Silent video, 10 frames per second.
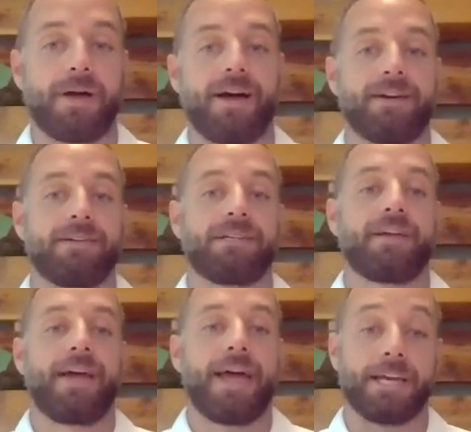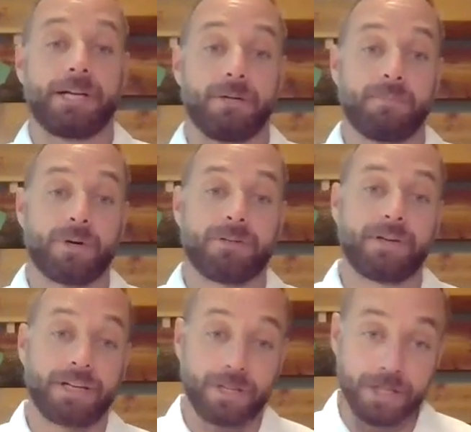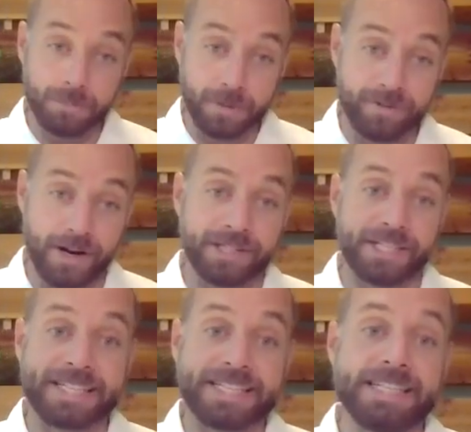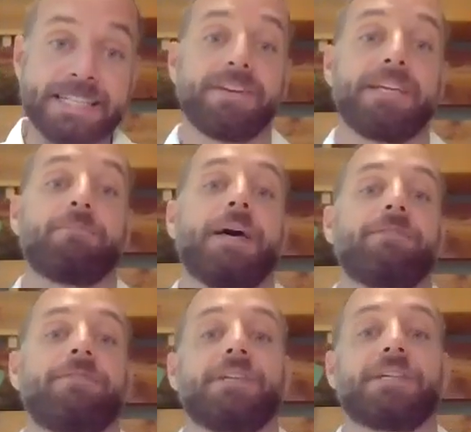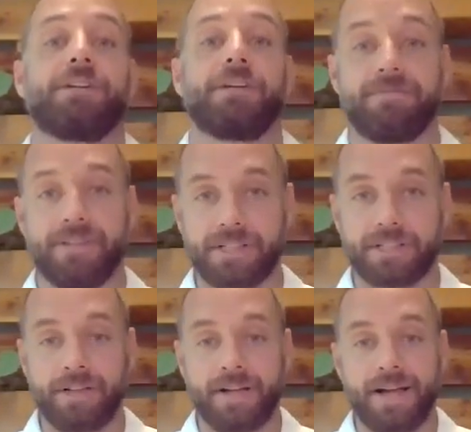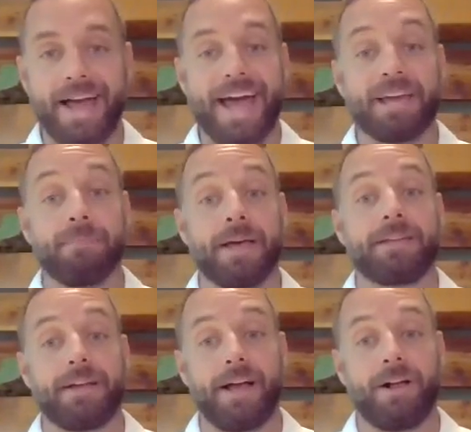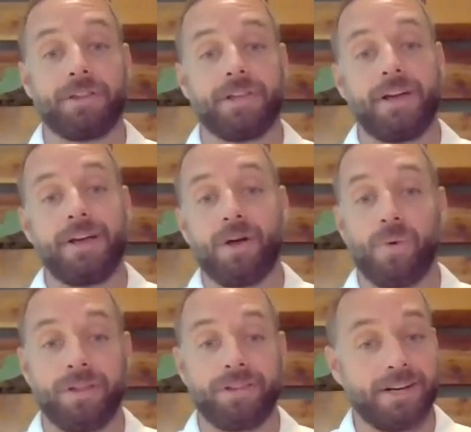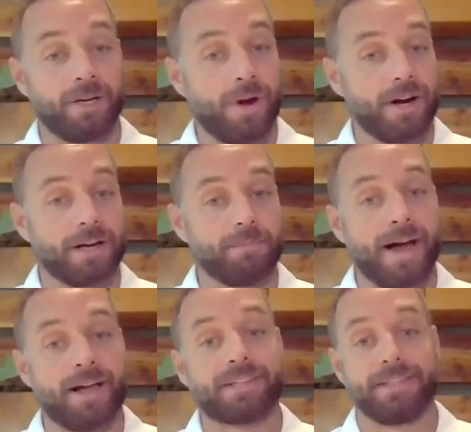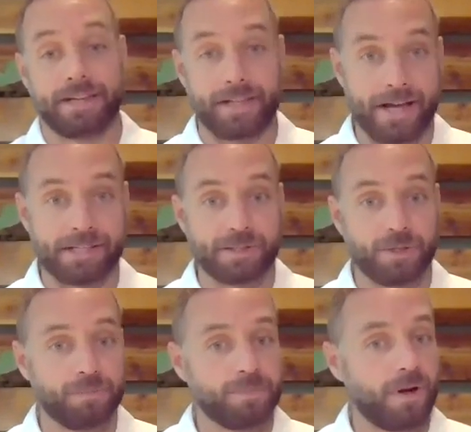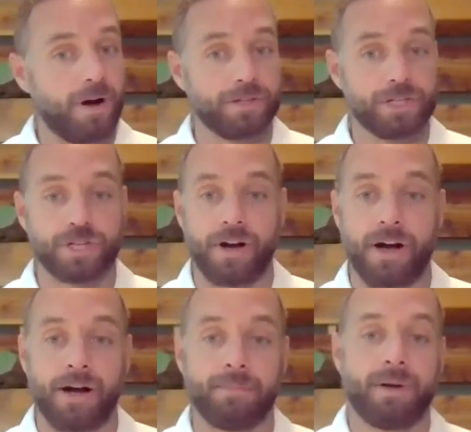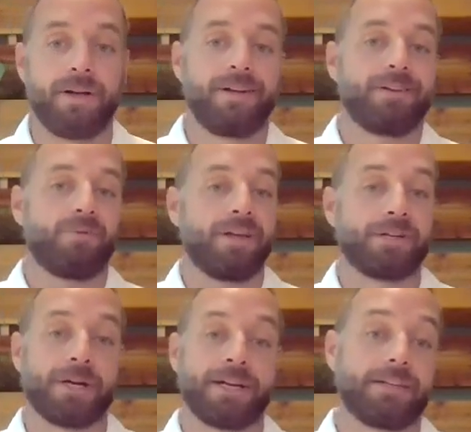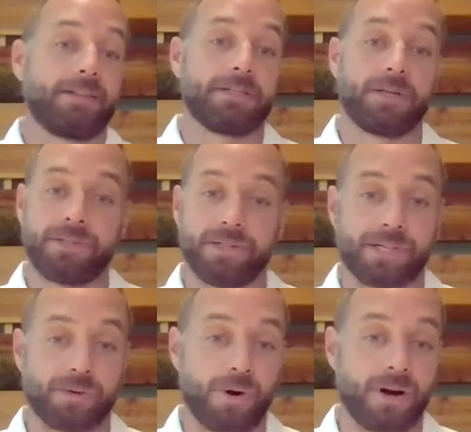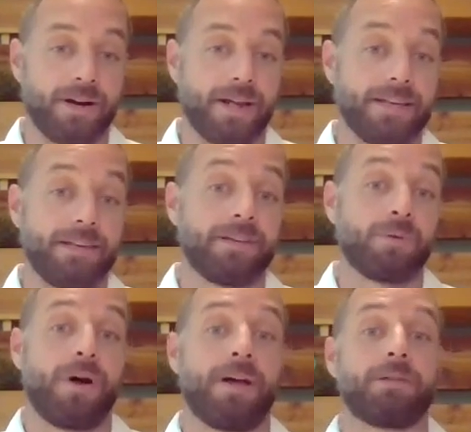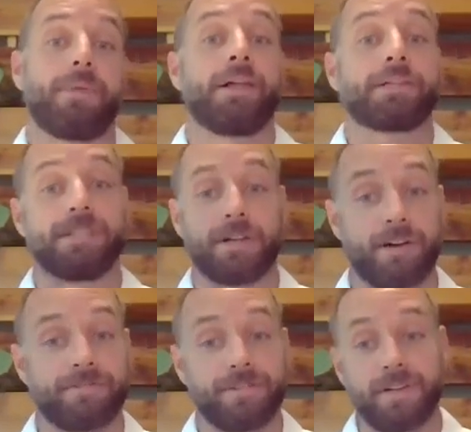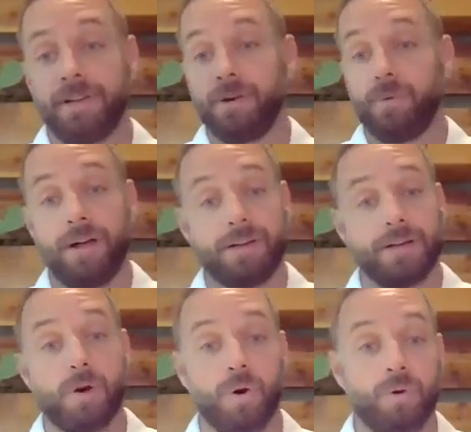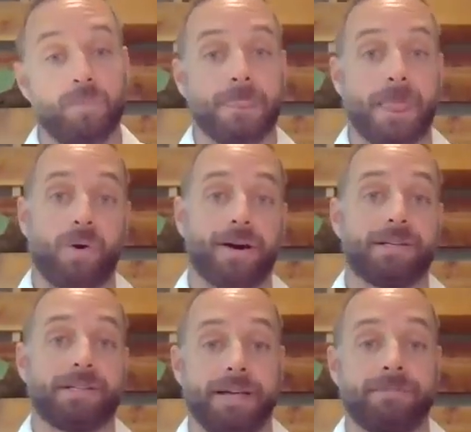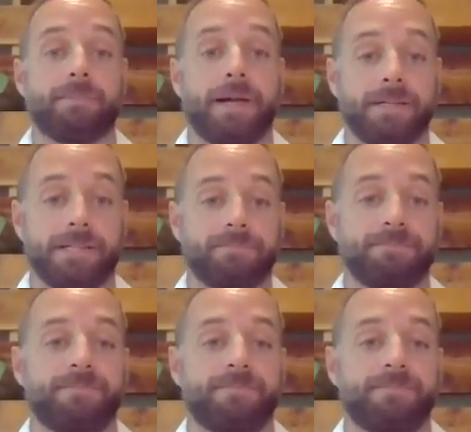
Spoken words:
patterns and could provide significant benefits to your physical and mental health, whether you're wearing a mask in the classroom, on the job, while you're running to the grocery store, and even while the mask is off, while you're at home or in a safe space.